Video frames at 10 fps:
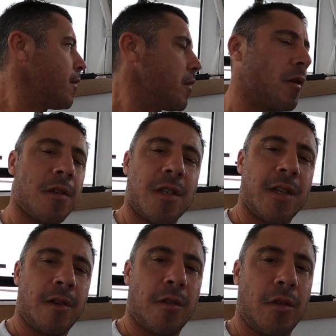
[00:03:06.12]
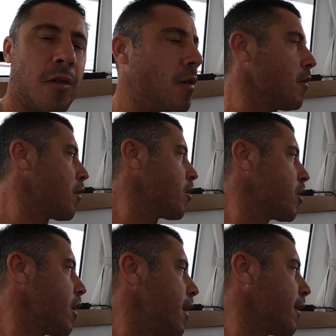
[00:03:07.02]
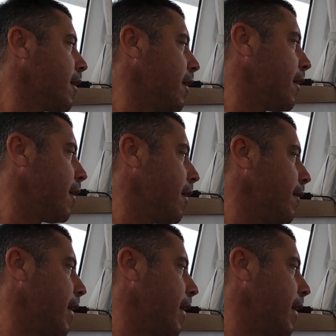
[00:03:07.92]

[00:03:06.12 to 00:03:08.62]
so you can see on the on the chart uh,